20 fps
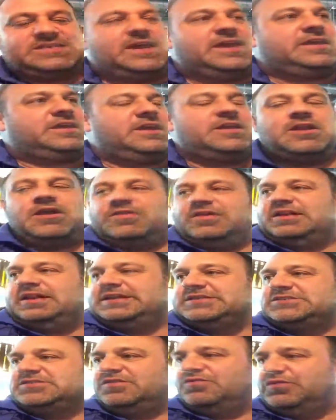like, you know, the
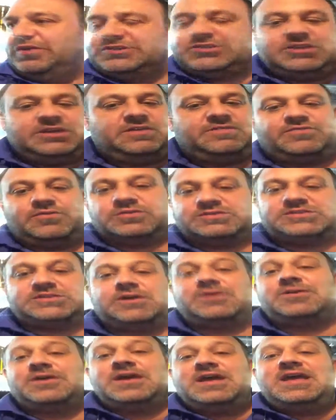lesser of which evil.
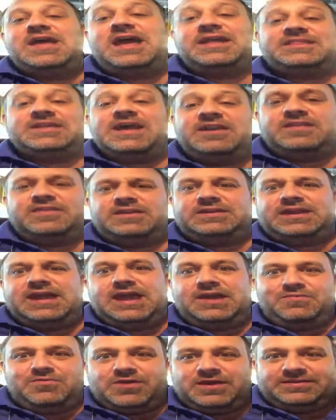So at the end of the
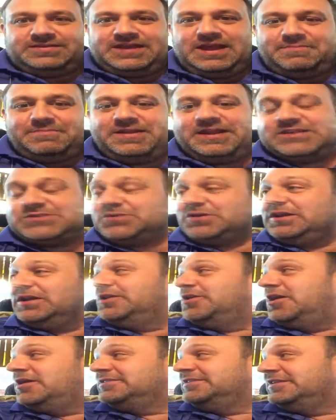day, we're at 10 minutes. We're going
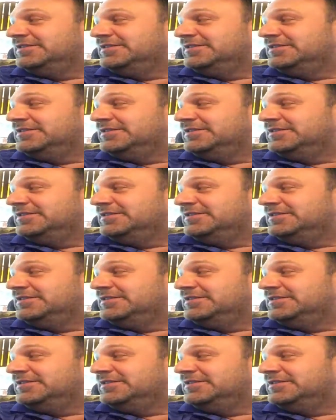to knock